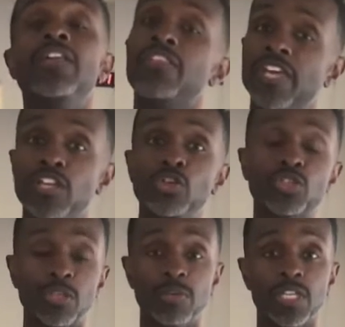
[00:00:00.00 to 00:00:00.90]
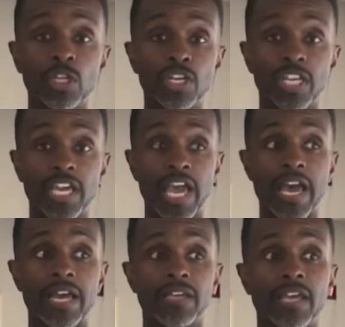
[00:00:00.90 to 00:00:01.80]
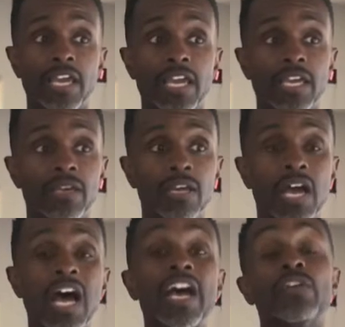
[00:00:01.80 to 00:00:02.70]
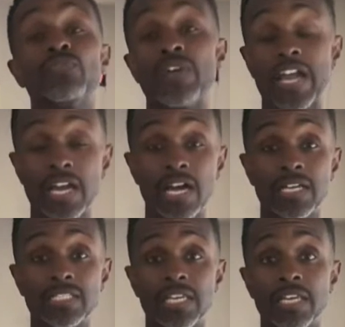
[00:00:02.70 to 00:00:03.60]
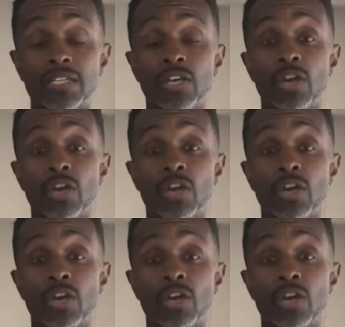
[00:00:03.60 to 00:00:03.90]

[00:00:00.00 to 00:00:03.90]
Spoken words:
then you should be looking at a higher fat content